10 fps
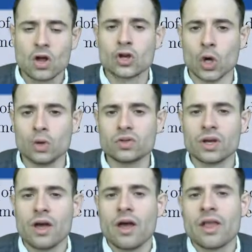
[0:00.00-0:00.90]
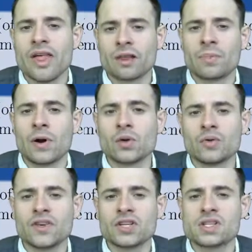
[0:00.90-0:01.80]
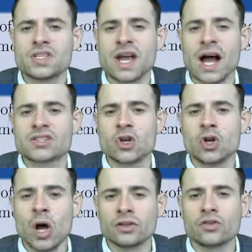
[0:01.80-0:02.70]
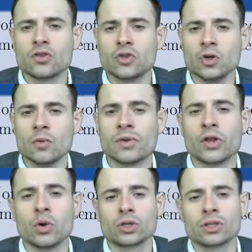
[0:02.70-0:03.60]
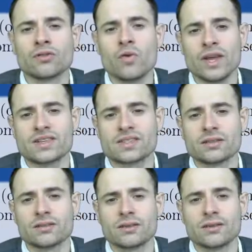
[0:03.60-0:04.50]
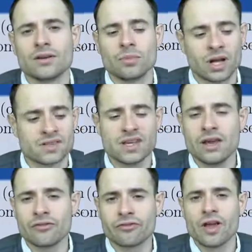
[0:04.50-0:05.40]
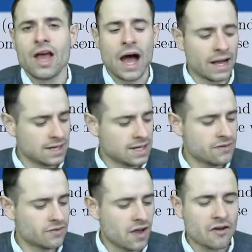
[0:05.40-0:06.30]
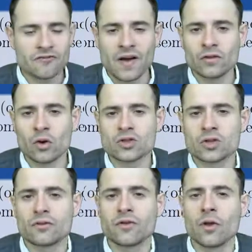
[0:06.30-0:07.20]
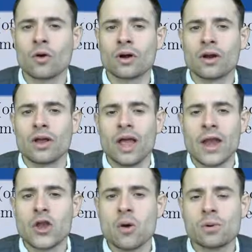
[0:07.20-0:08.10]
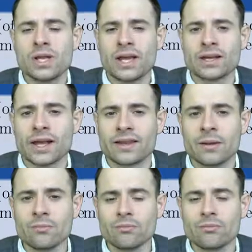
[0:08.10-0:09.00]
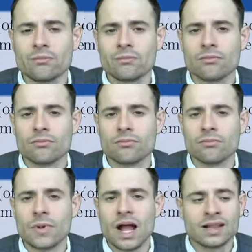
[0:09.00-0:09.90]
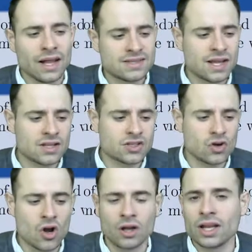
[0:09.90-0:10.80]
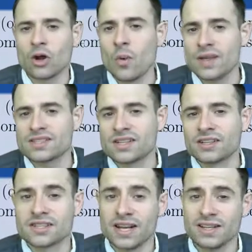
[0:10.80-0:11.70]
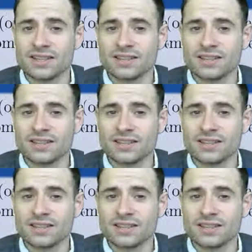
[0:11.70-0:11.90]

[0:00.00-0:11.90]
Note that Pareto efficiency has a lot to do with the notion of waste, because if I leave $5 on the floor and nobody can get them, that sounds a lot like a waste, doesn't it?